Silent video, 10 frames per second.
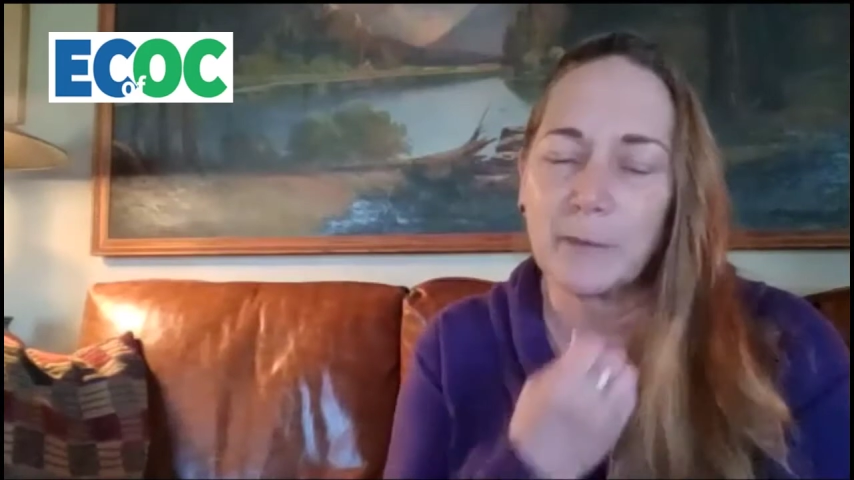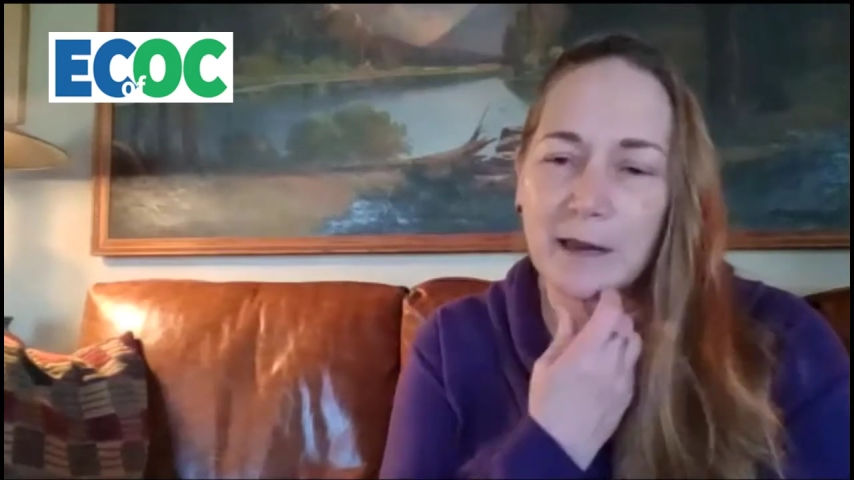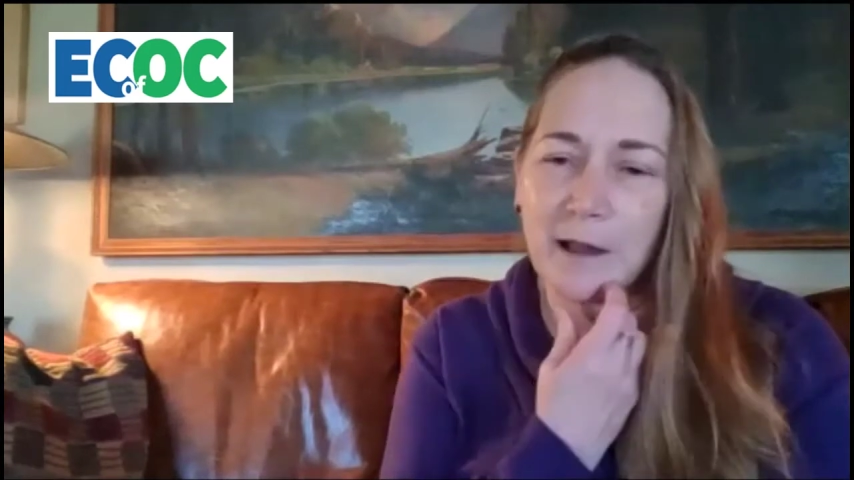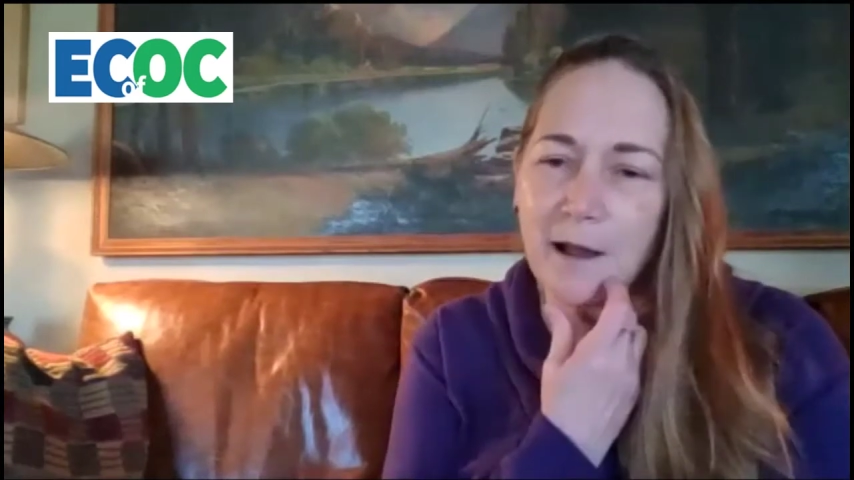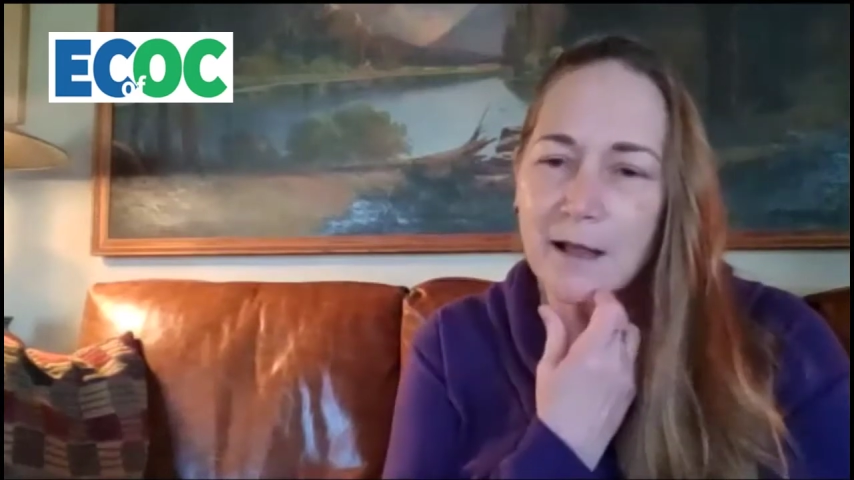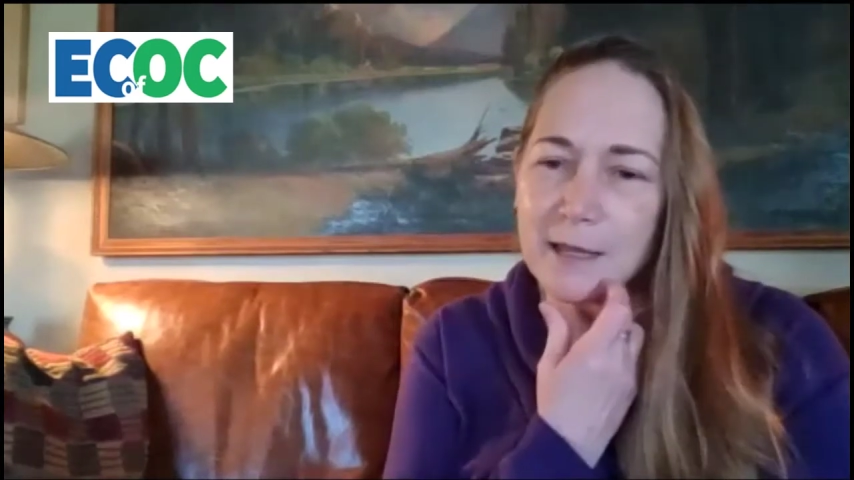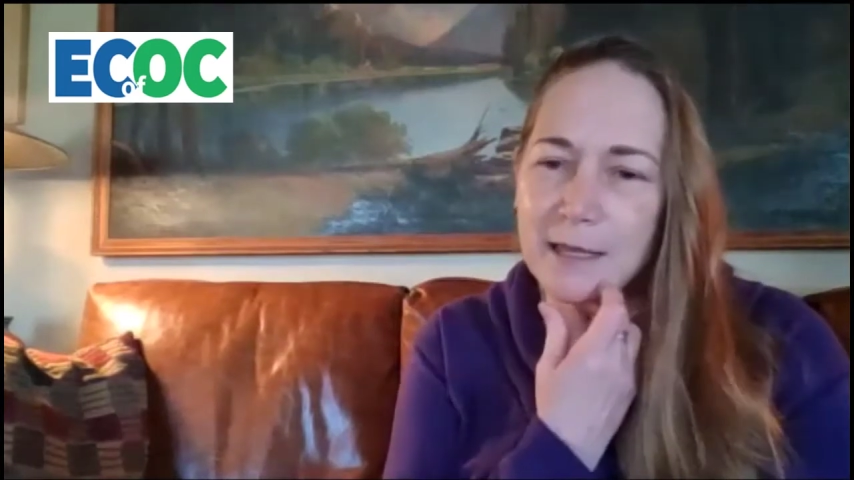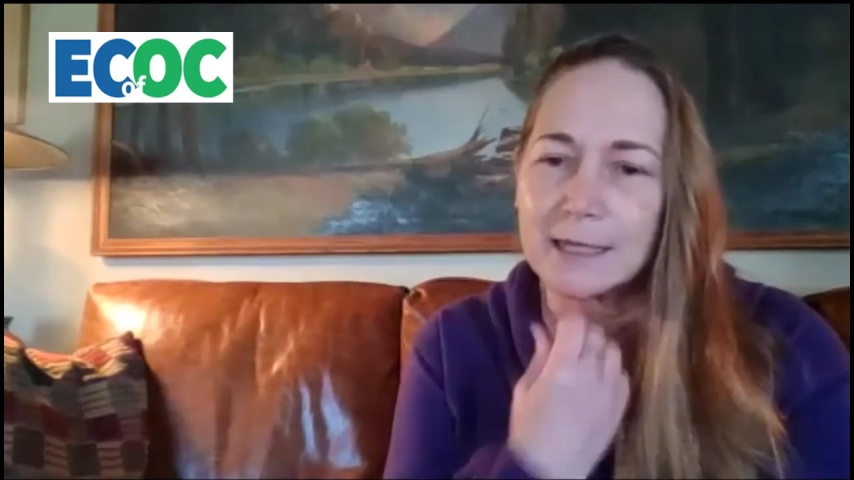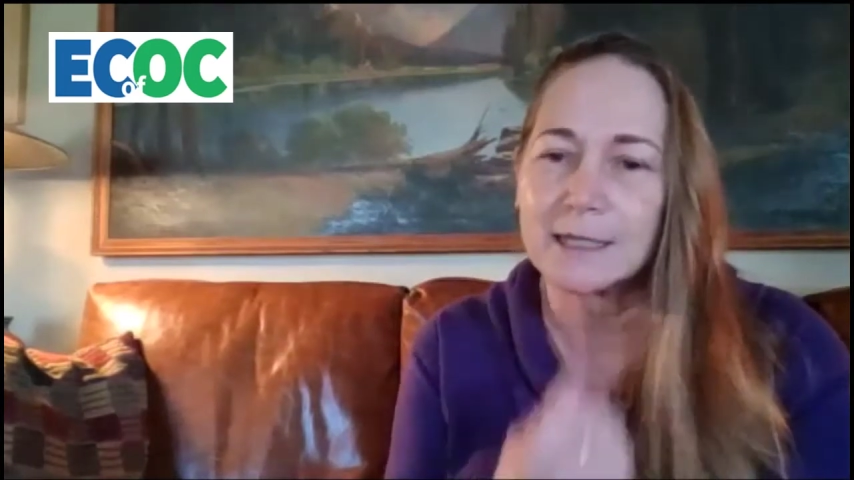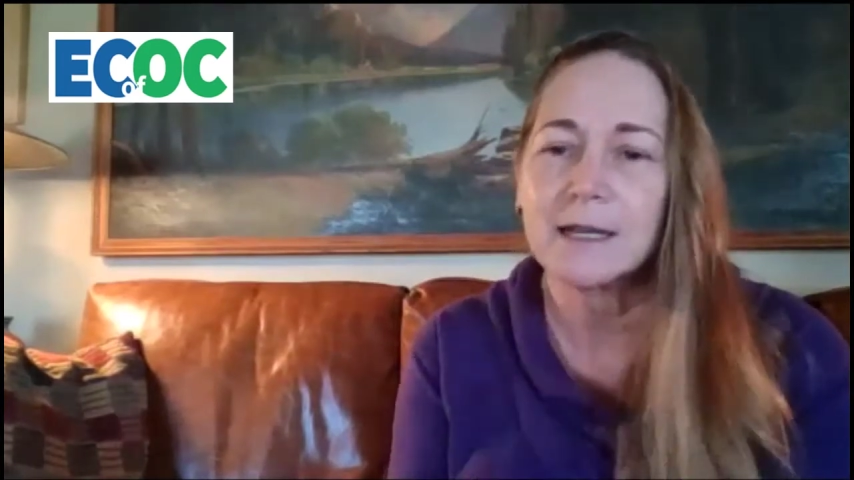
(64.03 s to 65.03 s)
my
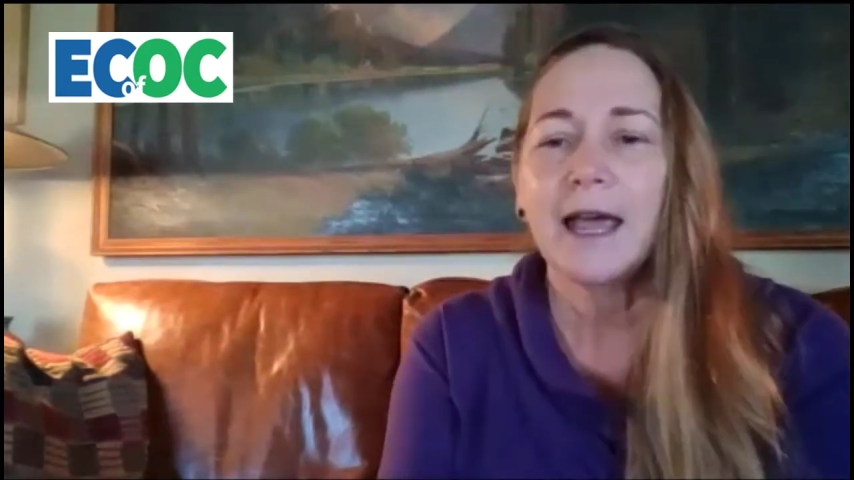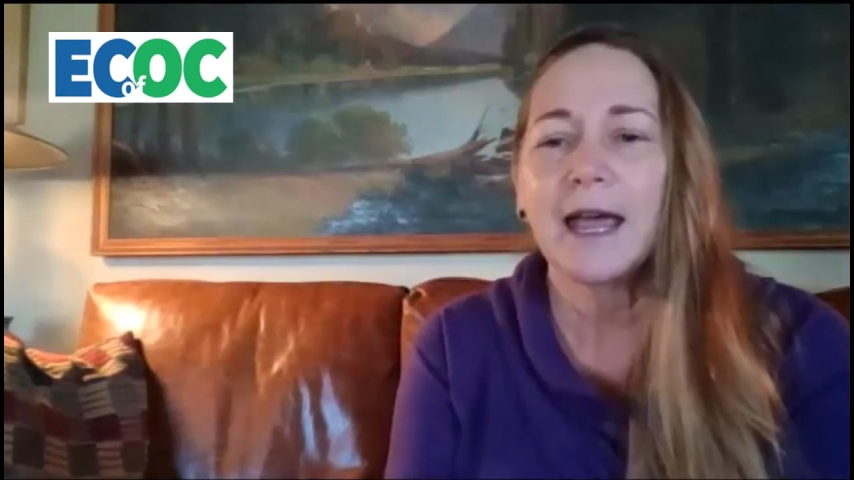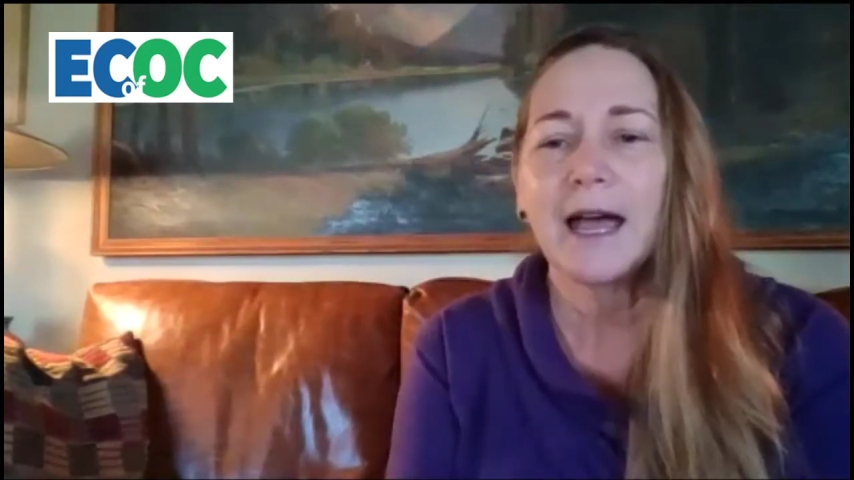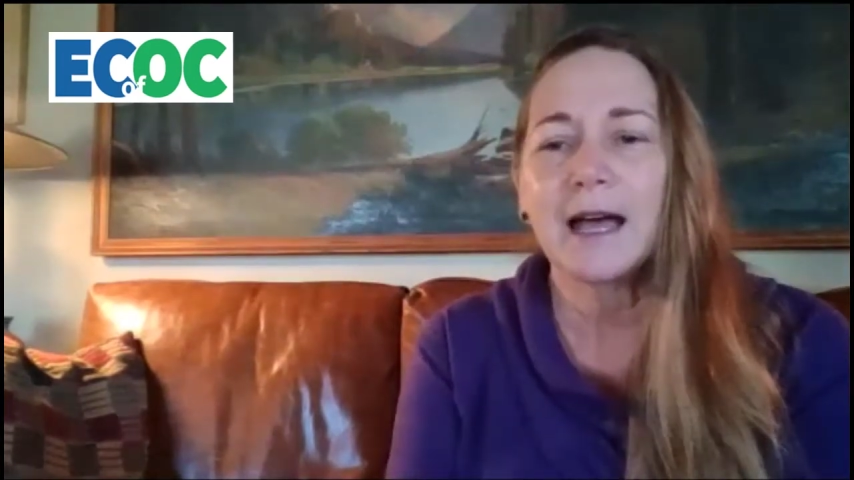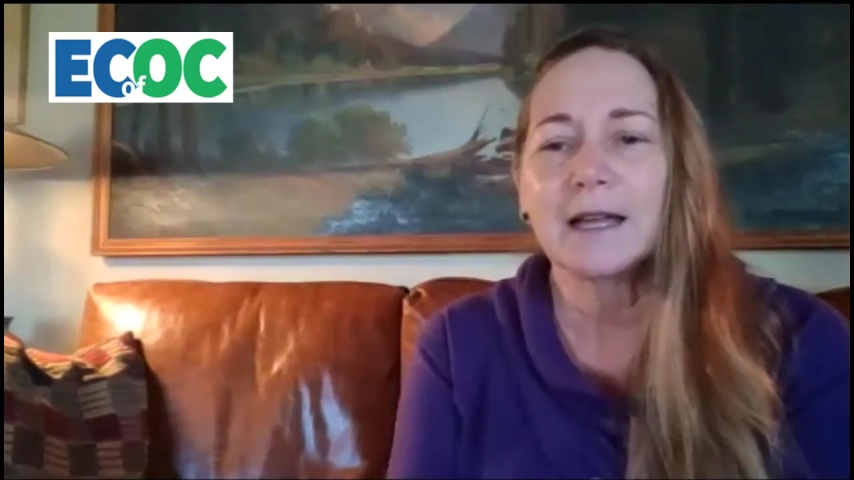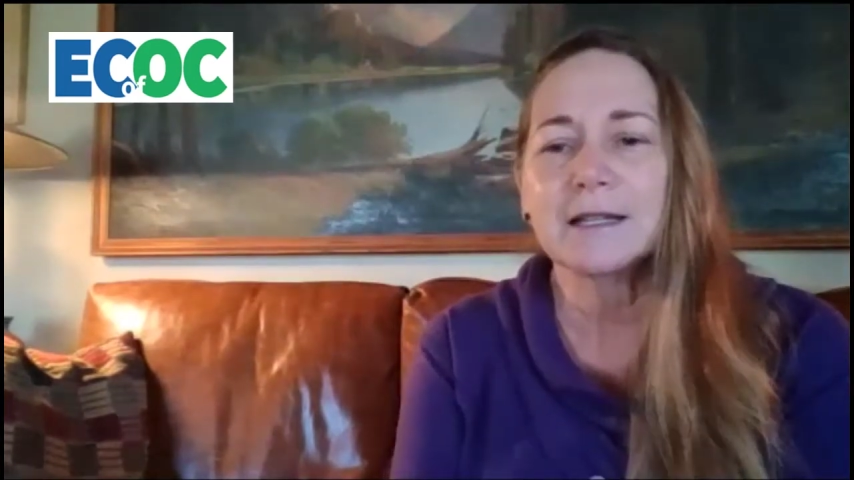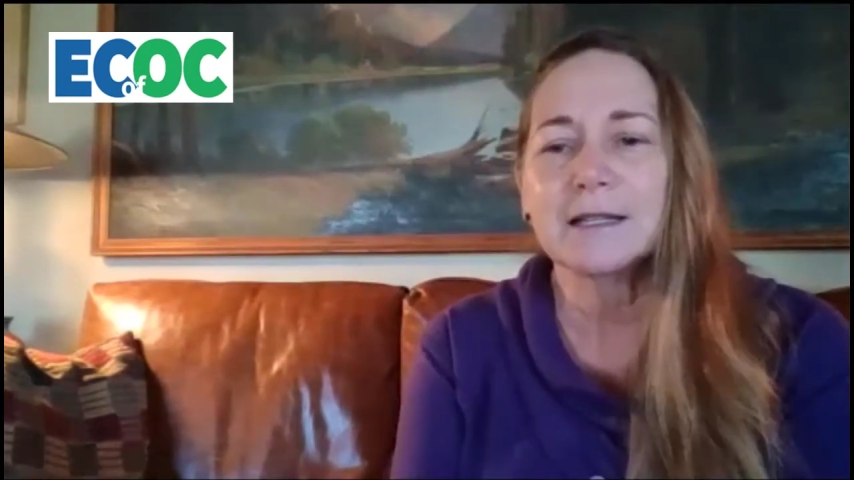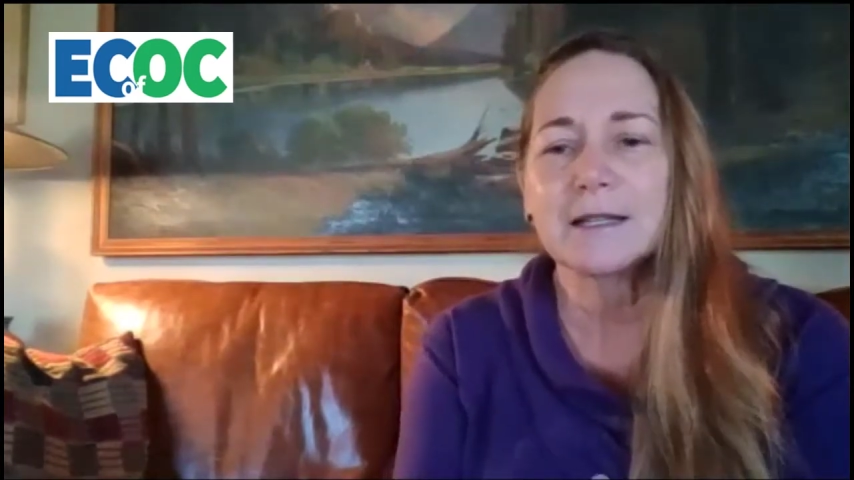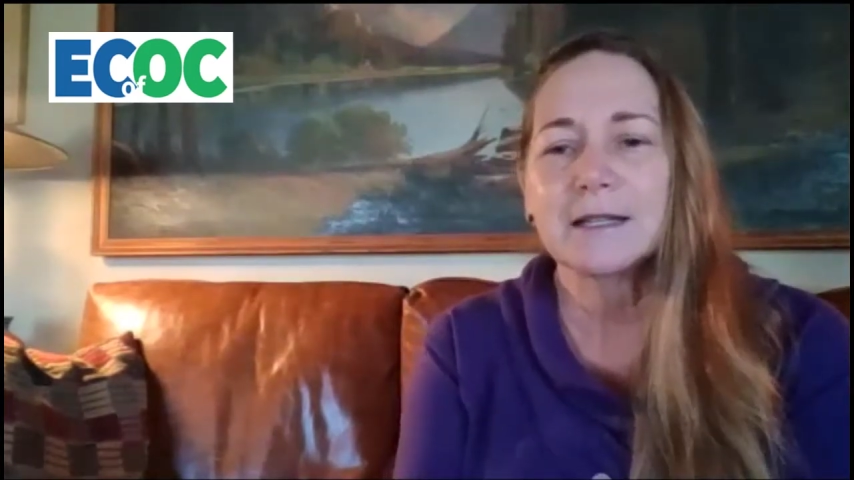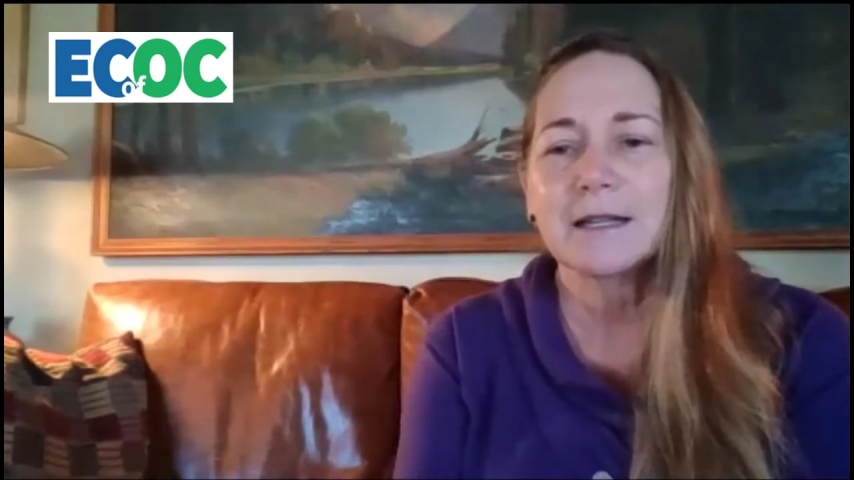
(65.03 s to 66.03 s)
colleagues
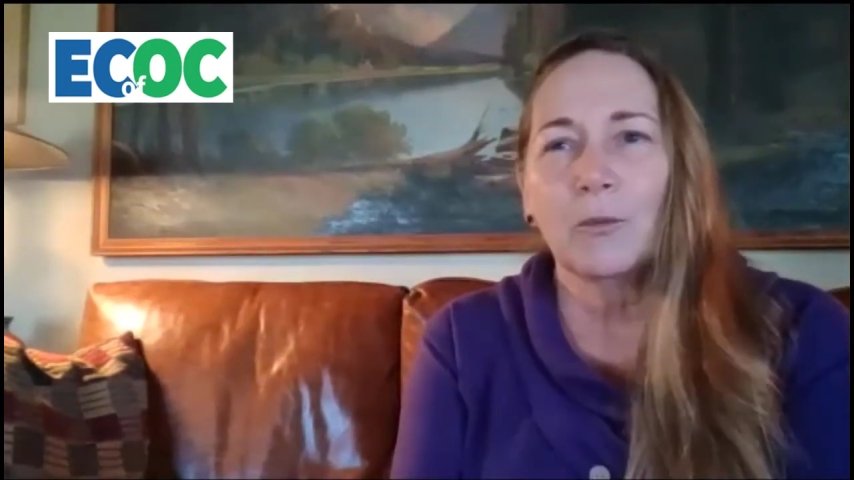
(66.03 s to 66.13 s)
and